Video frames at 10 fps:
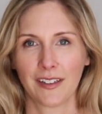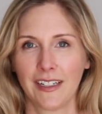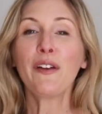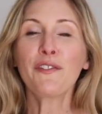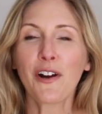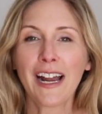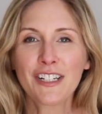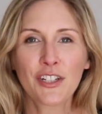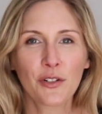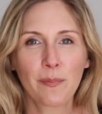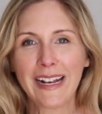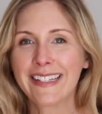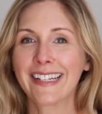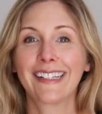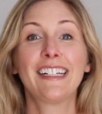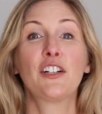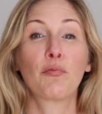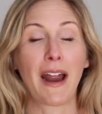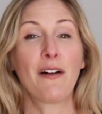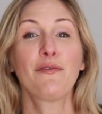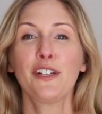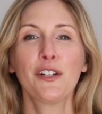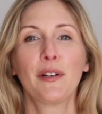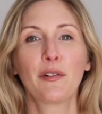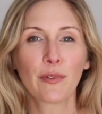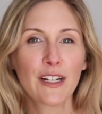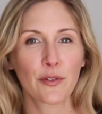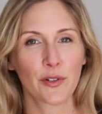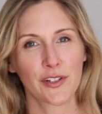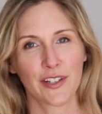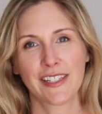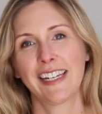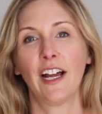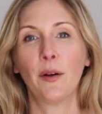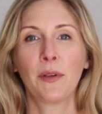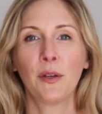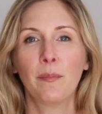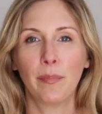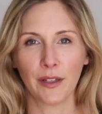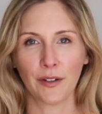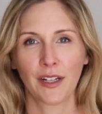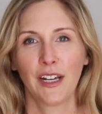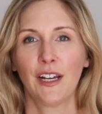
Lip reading: We've tried to basically drown you in resources to help you build